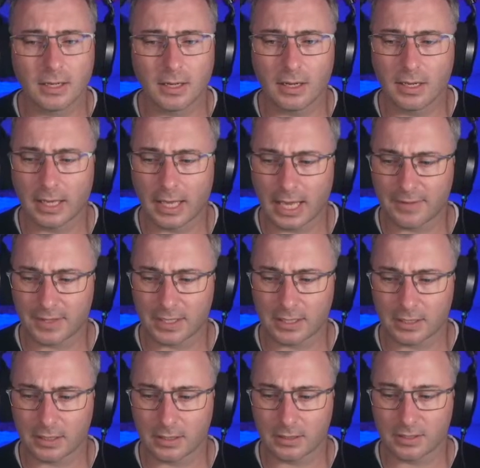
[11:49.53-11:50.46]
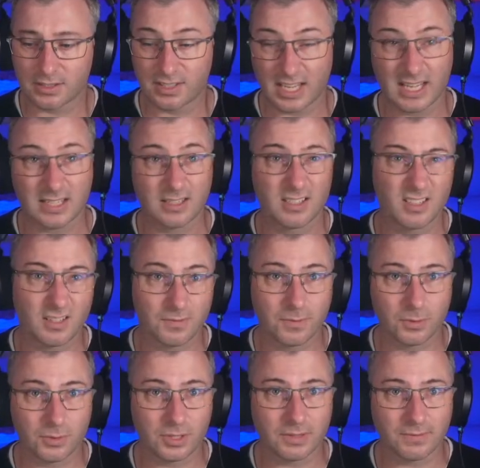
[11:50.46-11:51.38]
Having sat and
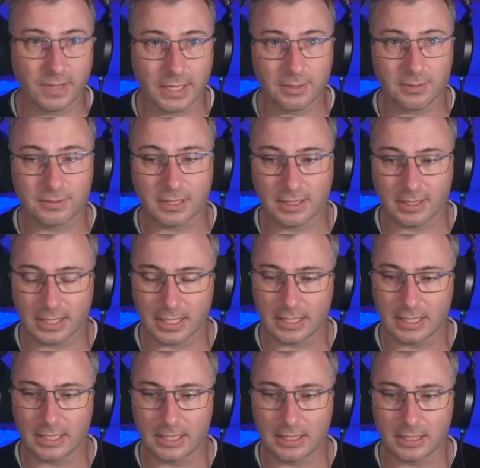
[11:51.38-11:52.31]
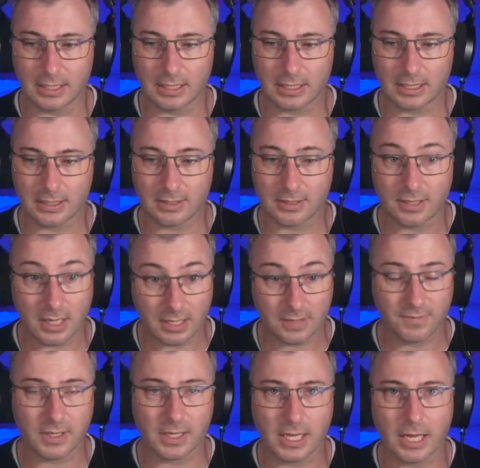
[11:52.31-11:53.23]
unfortunately failed the start of
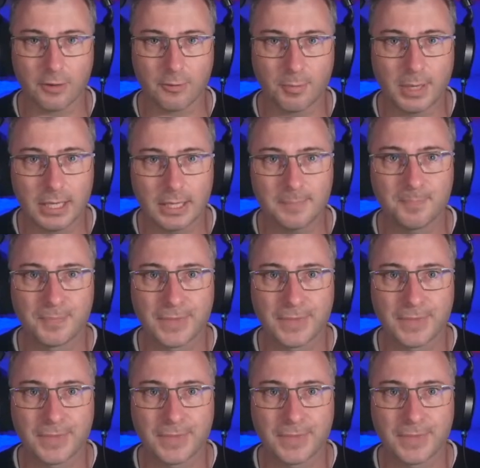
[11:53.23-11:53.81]
your KFP,